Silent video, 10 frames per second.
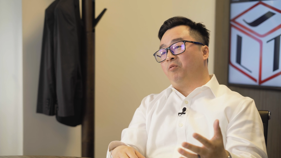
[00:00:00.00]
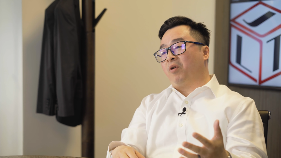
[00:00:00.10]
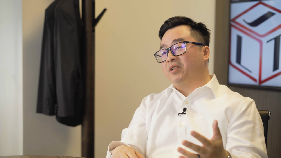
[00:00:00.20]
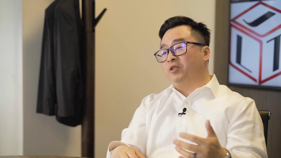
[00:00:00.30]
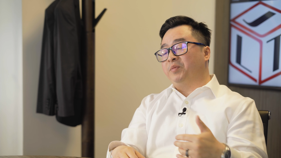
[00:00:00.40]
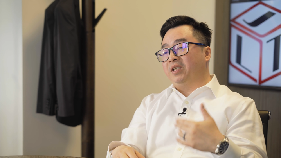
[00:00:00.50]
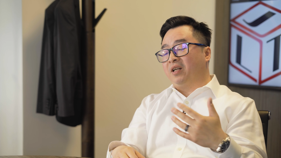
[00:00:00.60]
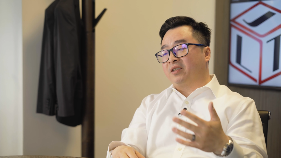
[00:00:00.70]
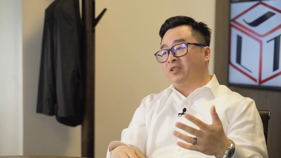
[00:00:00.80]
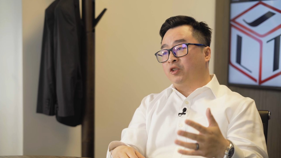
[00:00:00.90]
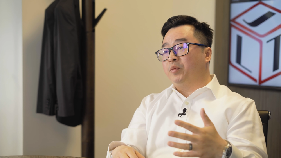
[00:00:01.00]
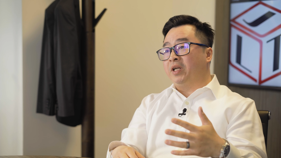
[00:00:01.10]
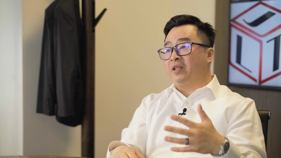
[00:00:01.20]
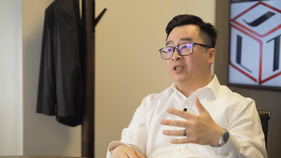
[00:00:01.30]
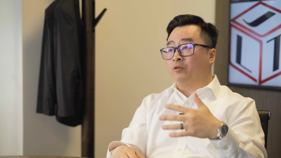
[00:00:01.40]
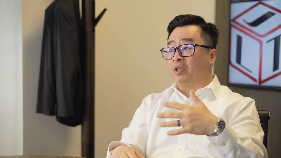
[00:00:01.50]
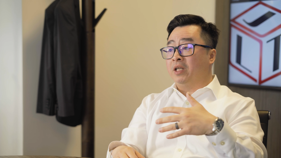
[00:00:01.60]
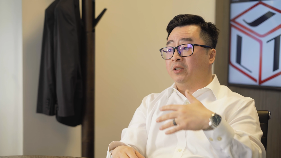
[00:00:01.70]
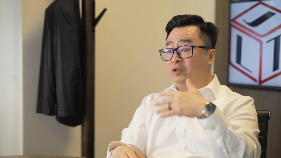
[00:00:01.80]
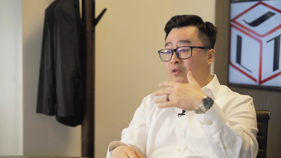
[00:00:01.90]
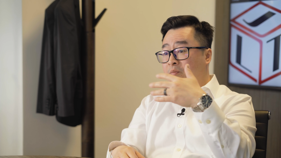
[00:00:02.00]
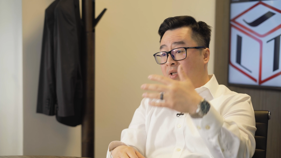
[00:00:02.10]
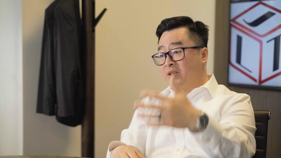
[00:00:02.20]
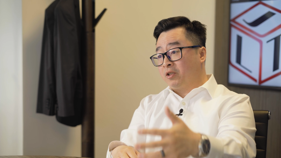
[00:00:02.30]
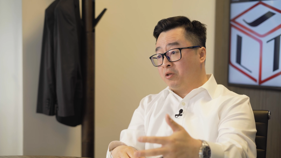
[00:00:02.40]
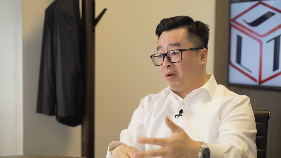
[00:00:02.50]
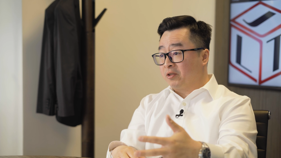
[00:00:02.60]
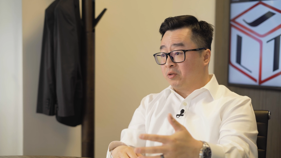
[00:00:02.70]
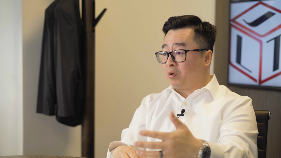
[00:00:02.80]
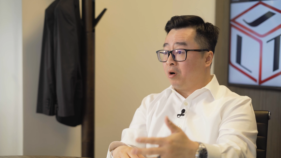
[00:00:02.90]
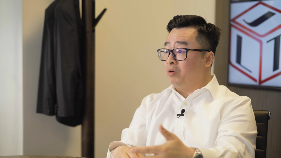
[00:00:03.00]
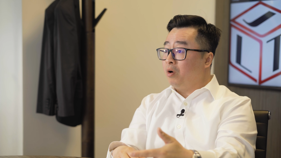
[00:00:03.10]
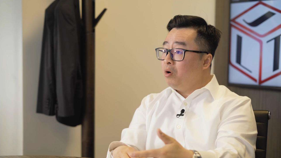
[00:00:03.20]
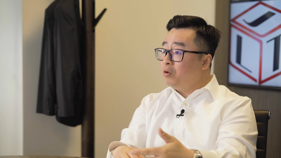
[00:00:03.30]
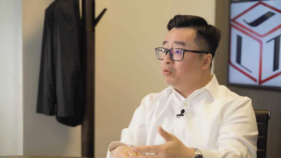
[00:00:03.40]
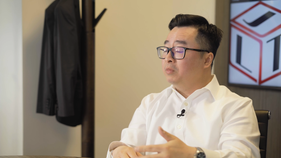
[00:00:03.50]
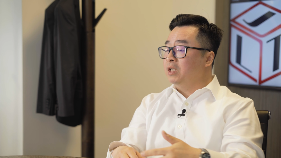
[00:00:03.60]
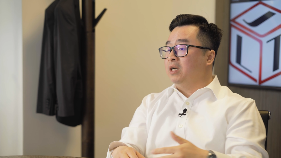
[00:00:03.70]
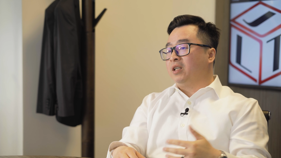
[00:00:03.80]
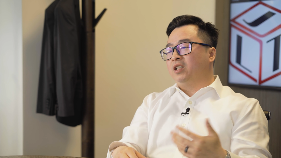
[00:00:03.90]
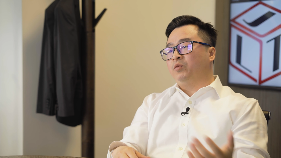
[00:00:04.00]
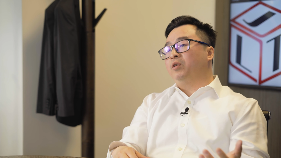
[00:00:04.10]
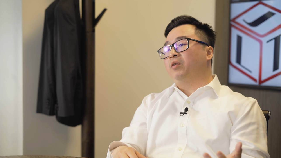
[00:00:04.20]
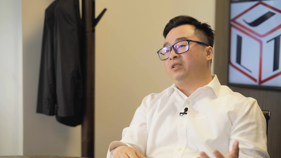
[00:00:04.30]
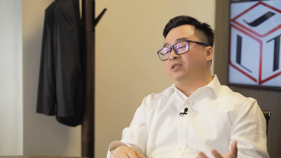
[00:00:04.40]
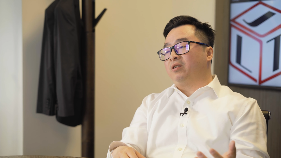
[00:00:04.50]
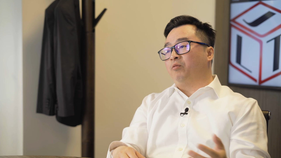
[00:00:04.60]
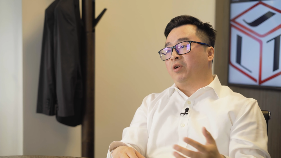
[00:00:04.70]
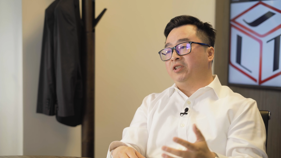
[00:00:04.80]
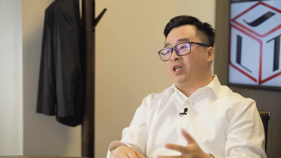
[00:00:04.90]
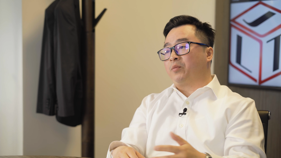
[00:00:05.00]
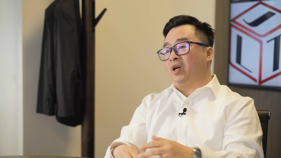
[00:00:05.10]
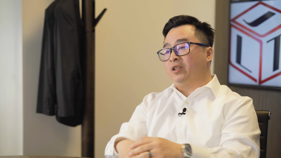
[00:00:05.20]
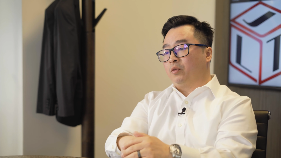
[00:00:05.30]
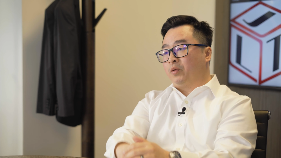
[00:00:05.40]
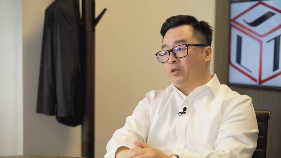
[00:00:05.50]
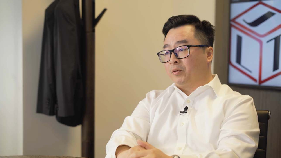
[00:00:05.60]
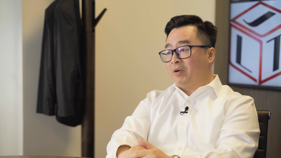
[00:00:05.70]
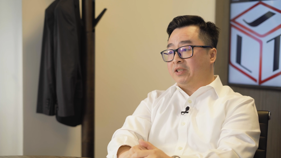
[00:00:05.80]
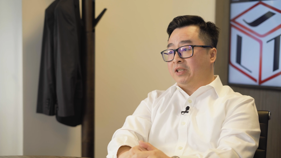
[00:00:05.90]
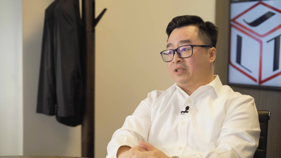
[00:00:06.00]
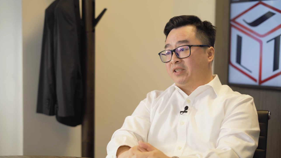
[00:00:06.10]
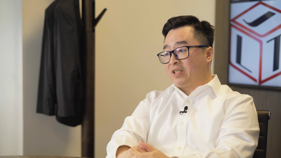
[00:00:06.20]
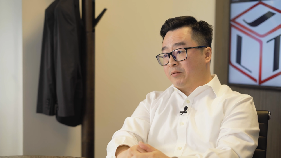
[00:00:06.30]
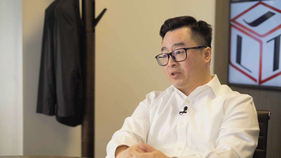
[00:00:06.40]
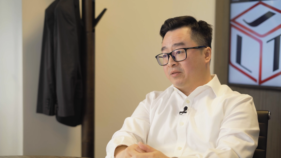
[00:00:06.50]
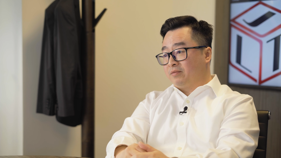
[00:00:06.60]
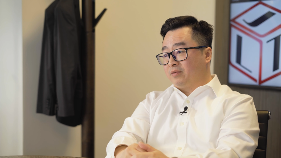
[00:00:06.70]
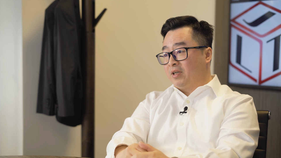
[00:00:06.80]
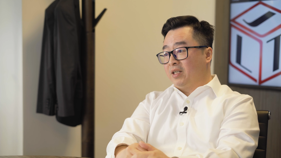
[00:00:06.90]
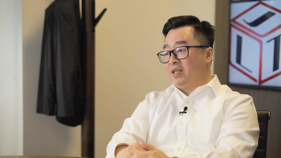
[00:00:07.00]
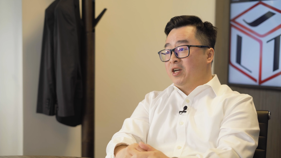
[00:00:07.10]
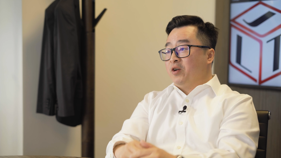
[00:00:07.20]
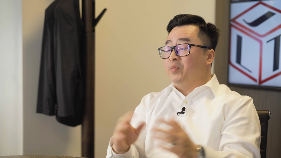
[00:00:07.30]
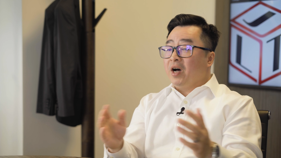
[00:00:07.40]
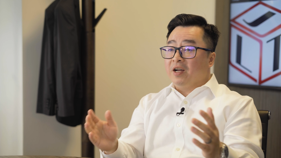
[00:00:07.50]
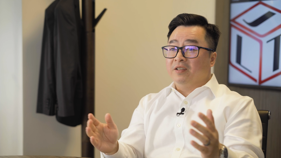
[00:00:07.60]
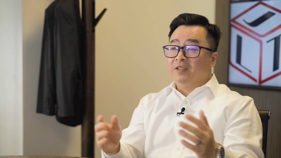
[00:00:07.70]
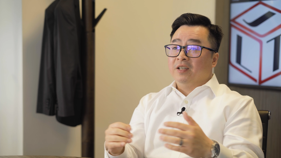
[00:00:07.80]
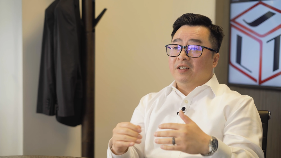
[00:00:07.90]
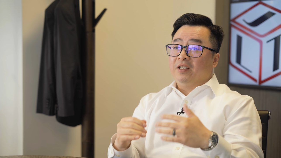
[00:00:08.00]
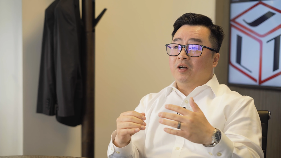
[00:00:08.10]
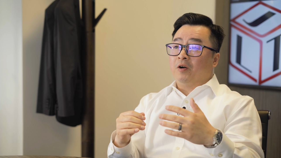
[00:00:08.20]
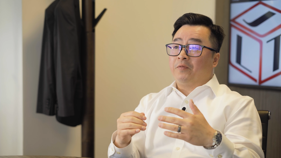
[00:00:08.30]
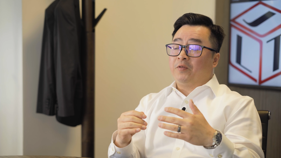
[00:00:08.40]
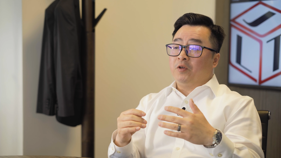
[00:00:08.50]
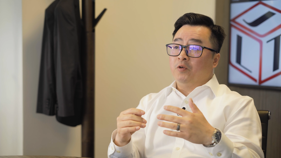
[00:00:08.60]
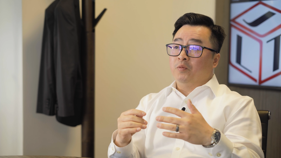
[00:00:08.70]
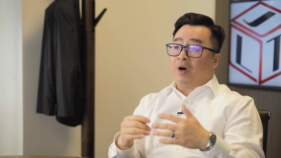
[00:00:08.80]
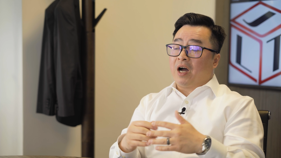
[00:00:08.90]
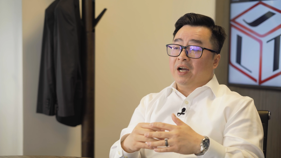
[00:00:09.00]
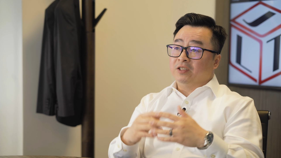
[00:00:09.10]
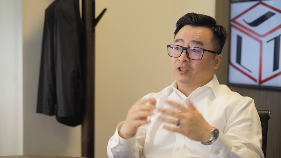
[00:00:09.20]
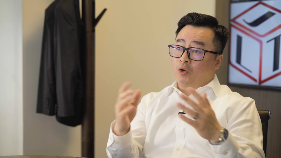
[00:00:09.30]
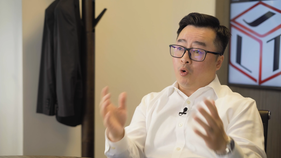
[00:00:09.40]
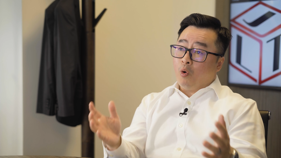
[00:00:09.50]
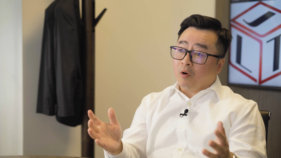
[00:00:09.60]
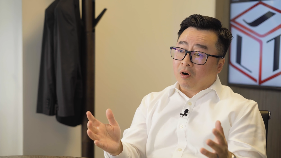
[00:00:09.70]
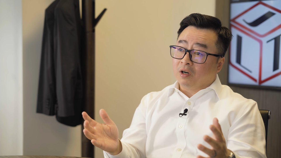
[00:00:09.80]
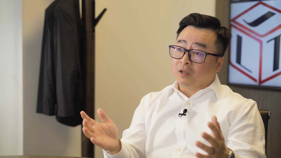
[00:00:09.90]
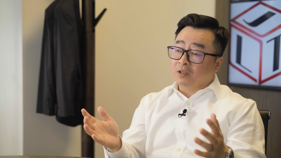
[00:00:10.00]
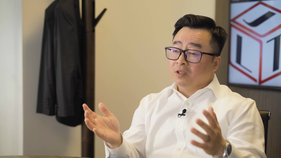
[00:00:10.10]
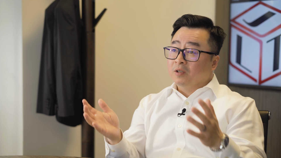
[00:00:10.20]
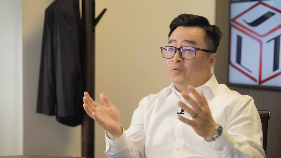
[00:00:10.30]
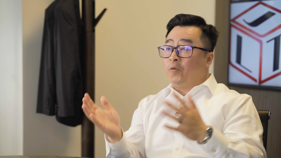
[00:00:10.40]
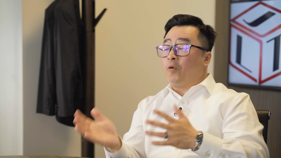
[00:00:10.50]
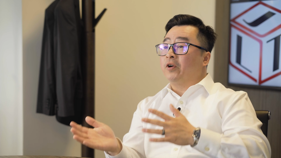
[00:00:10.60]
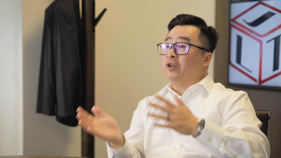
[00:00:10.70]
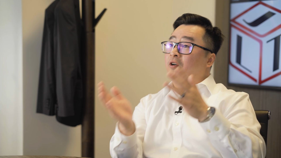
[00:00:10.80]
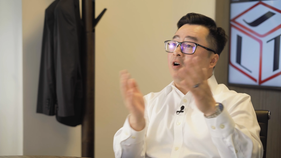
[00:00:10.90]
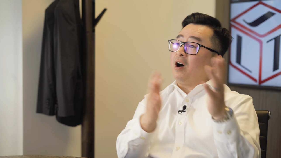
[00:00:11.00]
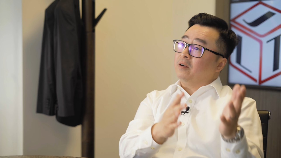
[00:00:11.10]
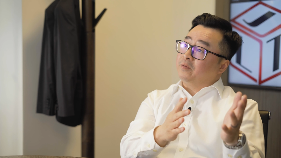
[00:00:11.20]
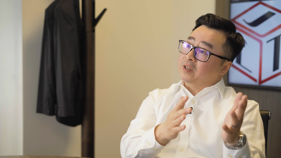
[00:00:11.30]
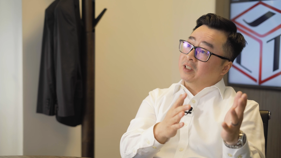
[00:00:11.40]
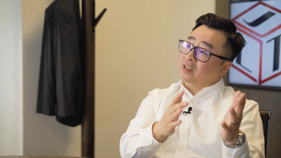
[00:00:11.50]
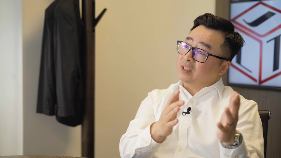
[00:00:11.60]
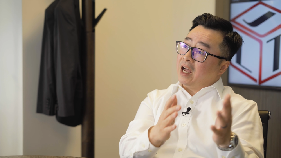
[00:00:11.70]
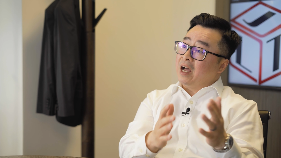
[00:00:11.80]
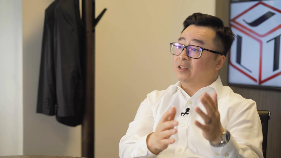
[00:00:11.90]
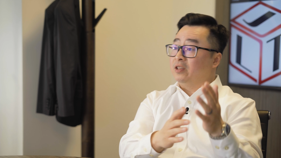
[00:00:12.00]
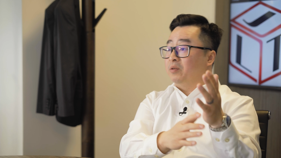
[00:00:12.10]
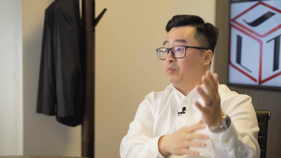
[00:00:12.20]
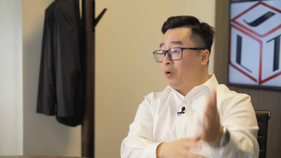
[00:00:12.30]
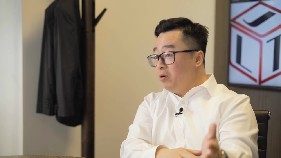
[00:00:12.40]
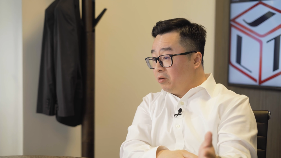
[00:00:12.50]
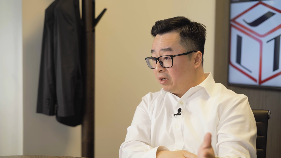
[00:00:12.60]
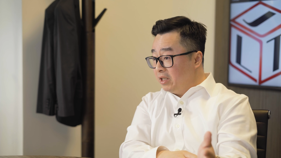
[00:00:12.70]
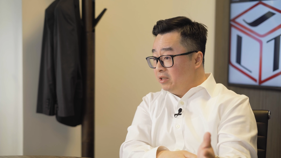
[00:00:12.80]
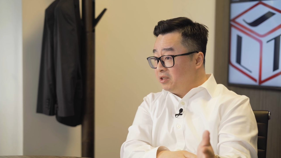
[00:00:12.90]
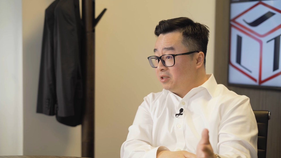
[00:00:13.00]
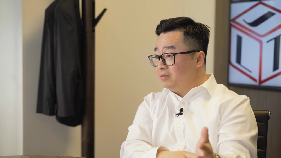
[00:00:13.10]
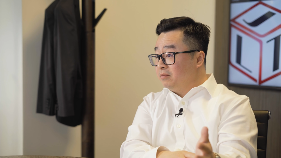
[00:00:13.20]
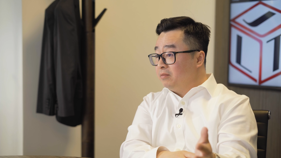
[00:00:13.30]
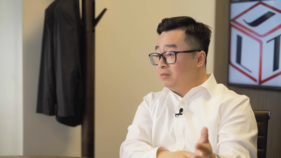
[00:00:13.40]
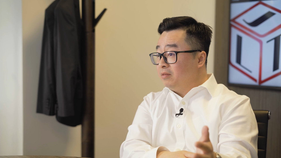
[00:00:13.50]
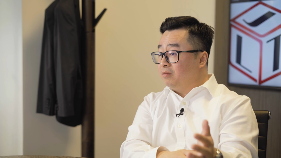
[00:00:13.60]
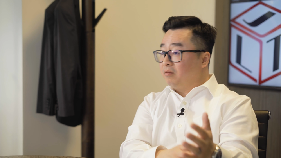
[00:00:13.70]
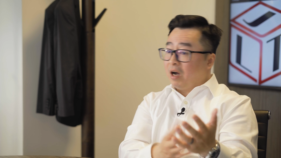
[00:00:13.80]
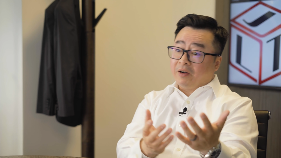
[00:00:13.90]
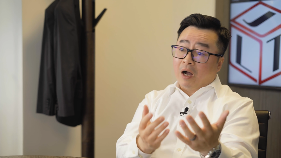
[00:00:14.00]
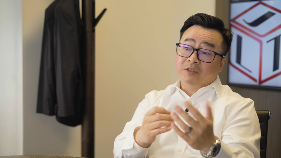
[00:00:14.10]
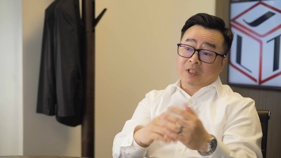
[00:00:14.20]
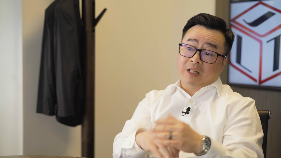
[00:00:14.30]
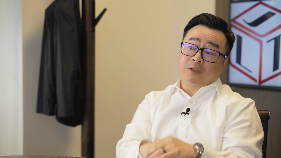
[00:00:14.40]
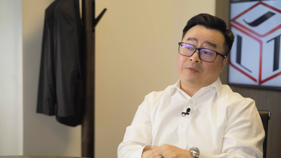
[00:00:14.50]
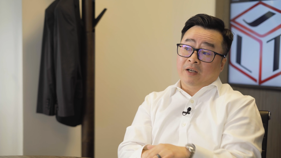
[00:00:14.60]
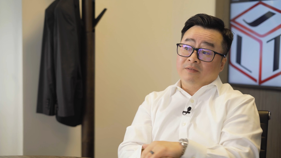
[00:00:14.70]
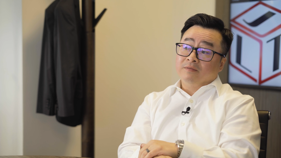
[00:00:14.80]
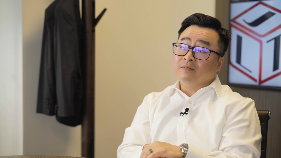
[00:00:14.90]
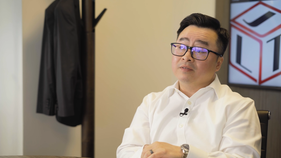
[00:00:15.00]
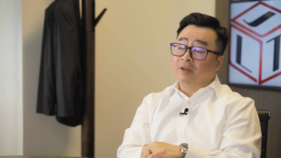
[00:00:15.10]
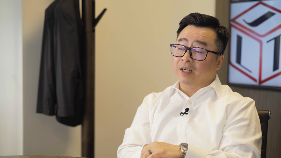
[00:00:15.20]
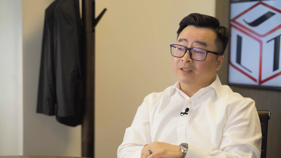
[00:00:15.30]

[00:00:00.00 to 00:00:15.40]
want to be deducting too many things related to the place that you also call home, because we don't necessarily want to jeopardize your principal residence exemption, right? Okay. But, if you buy decor for your office at the brokerage, I would say that's fine, right?